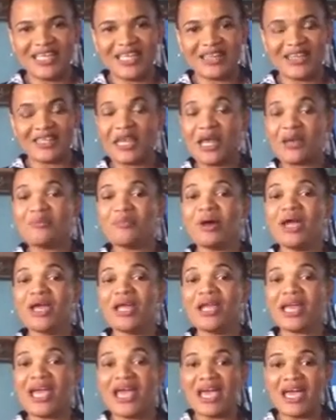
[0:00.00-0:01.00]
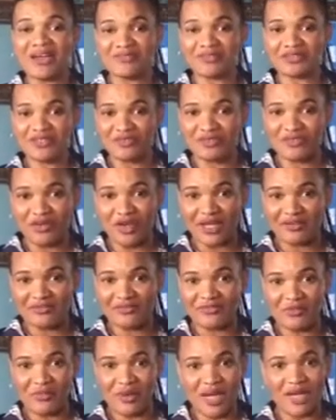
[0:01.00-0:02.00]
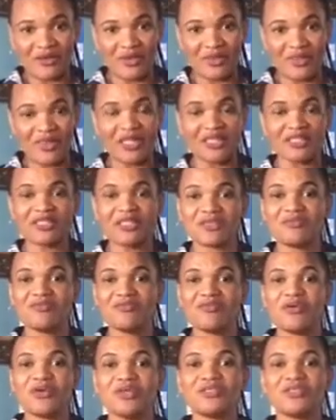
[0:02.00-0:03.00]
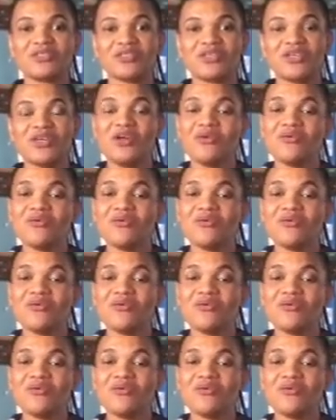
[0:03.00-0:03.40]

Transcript: that I might have to fight for my authentic voice